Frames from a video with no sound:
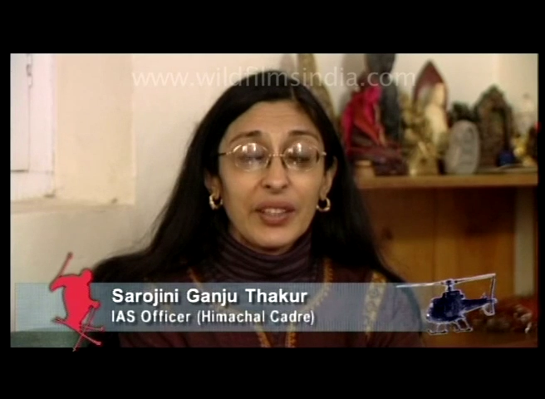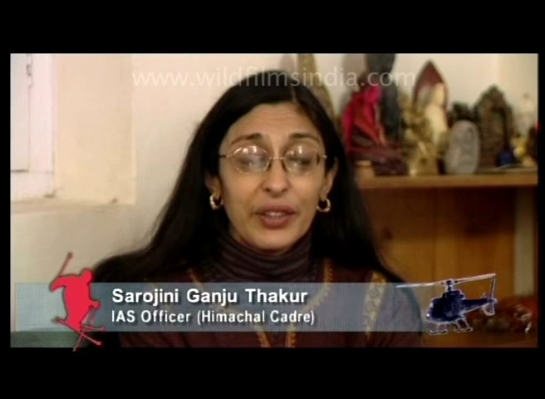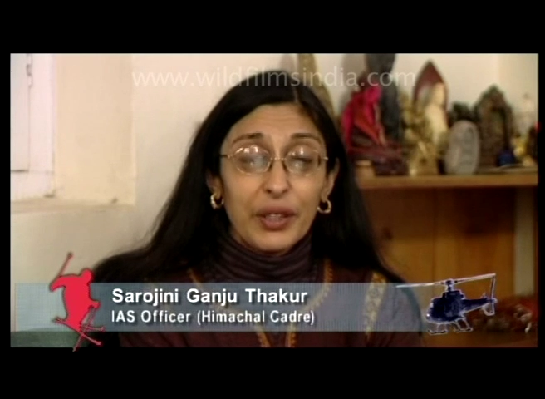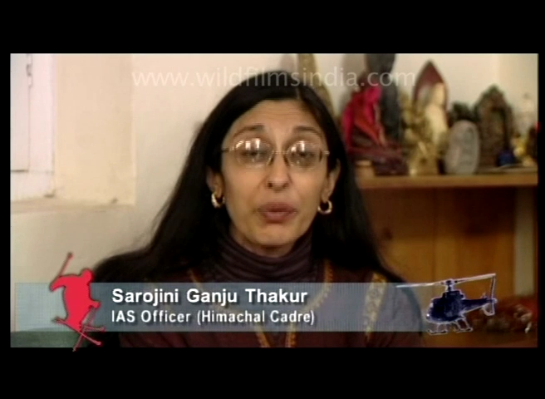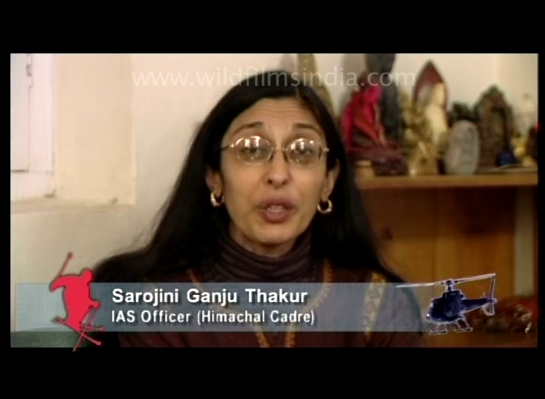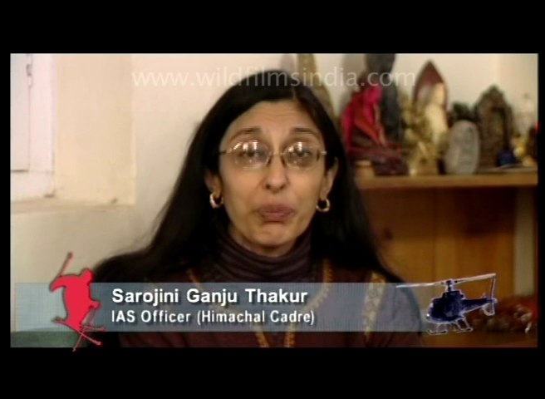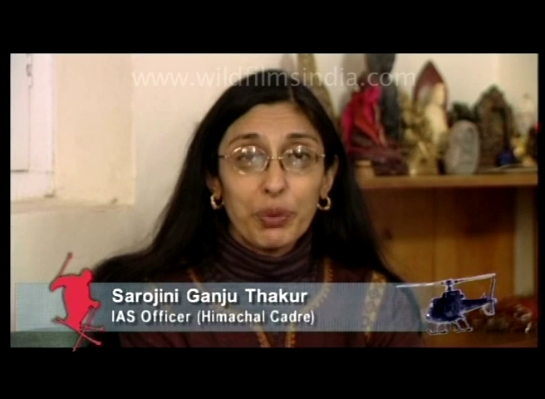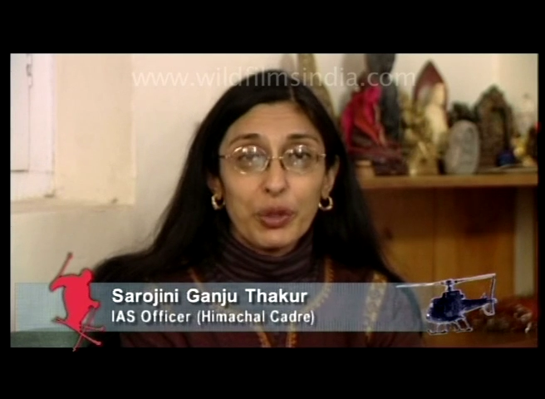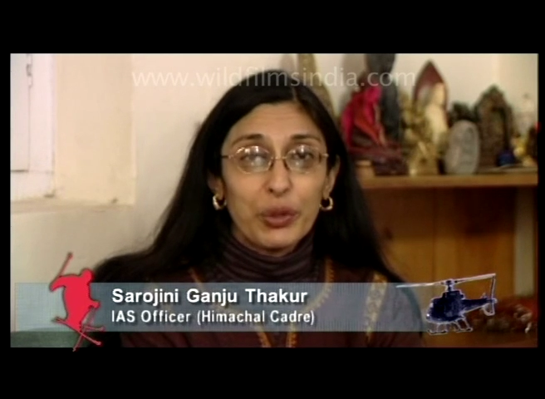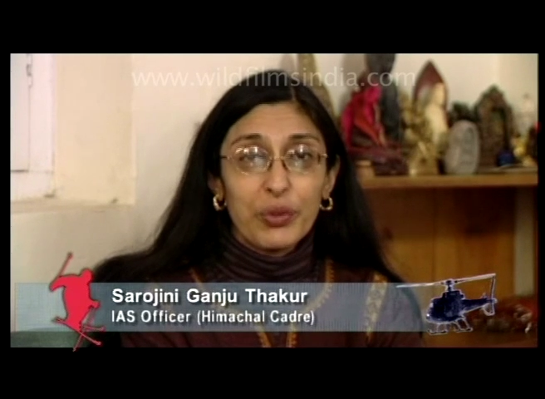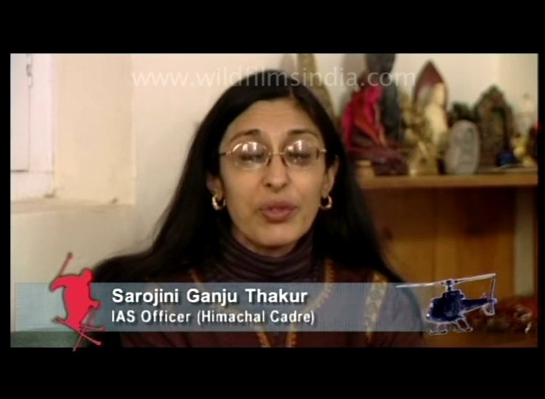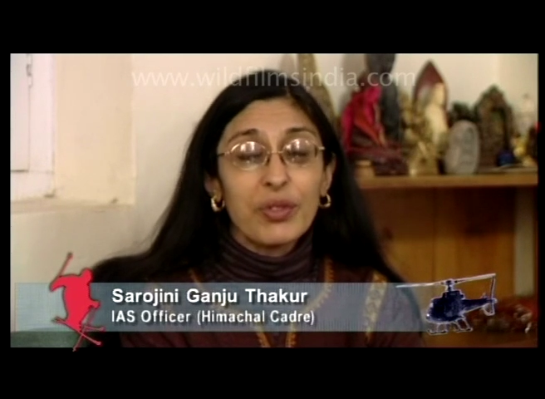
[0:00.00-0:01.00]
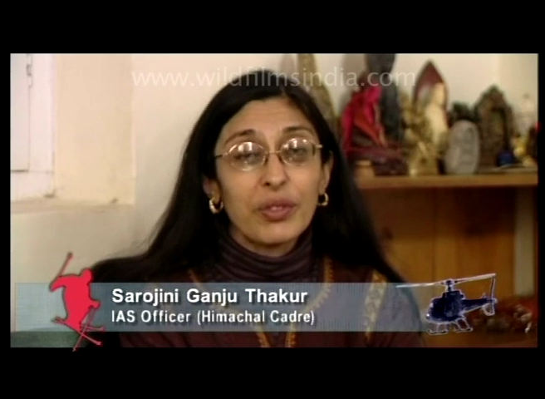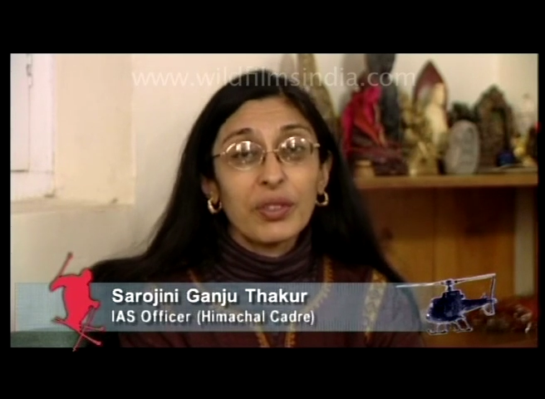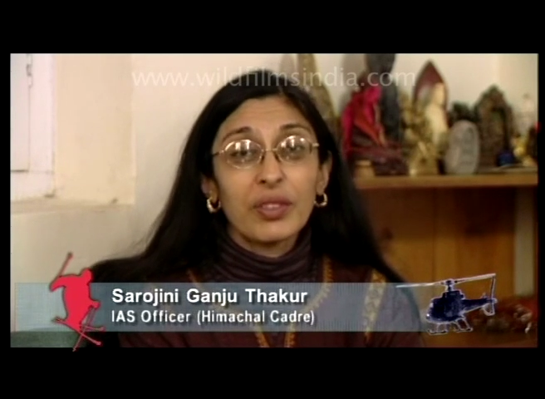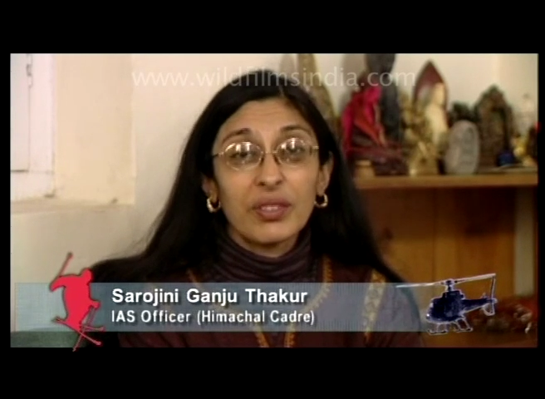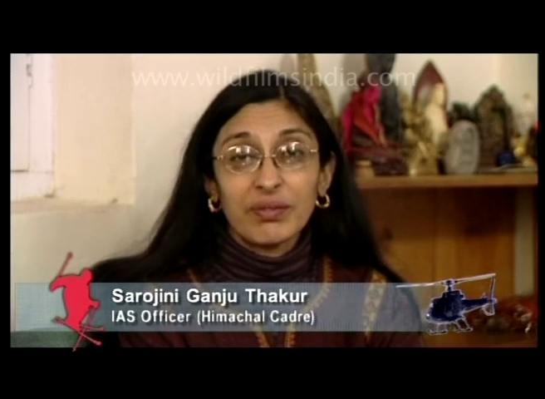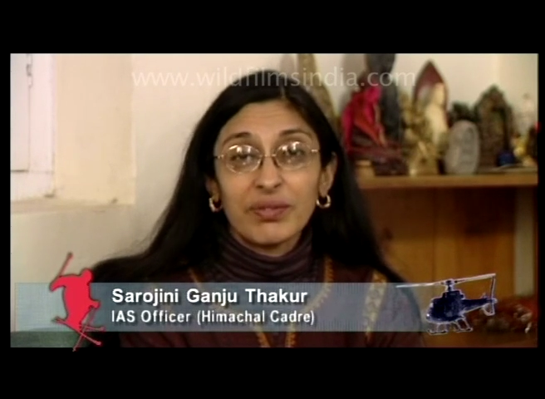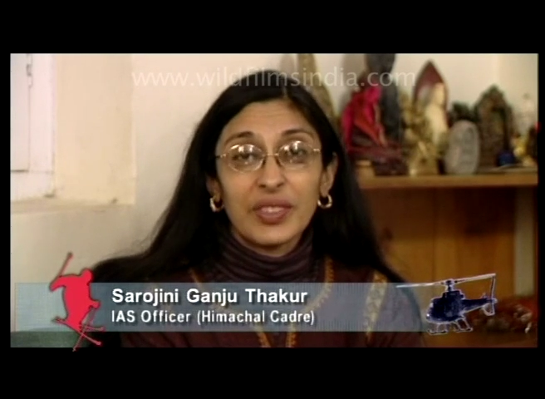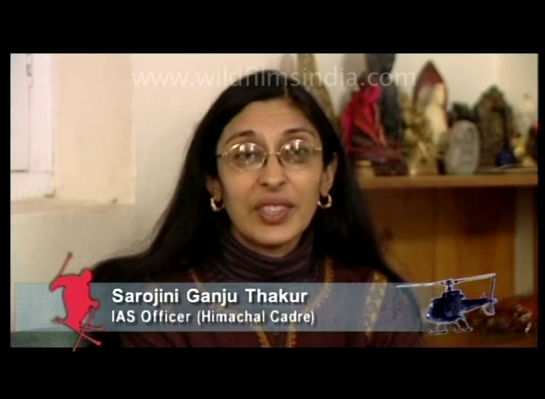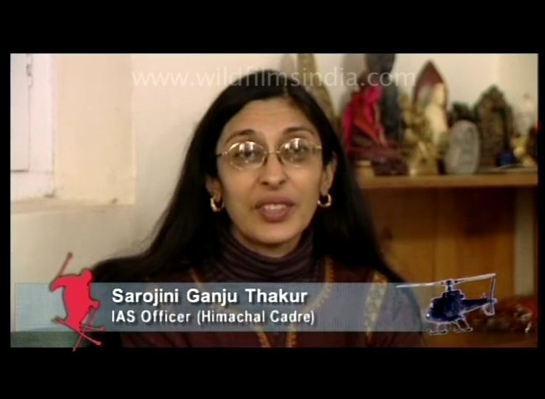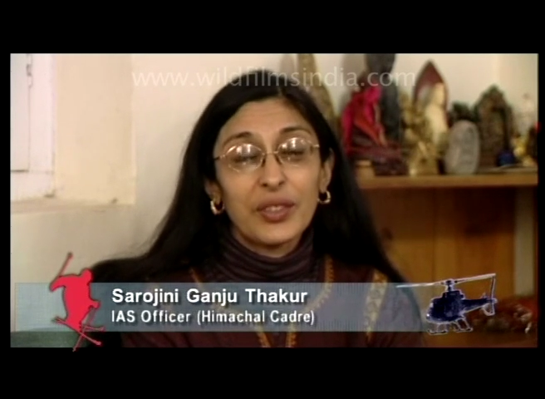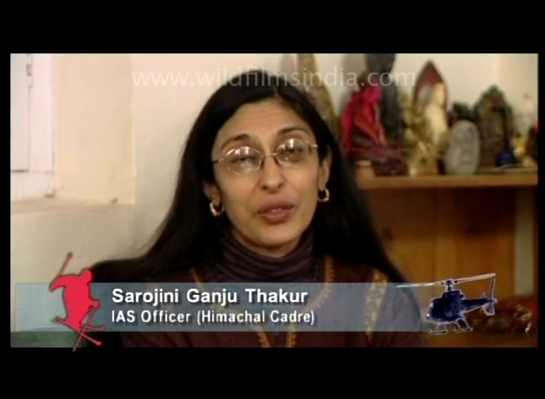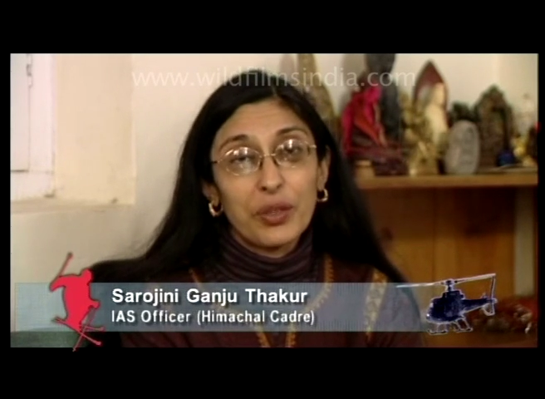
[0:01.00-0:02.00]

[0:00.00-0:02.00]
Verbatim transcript: there were pros. You know,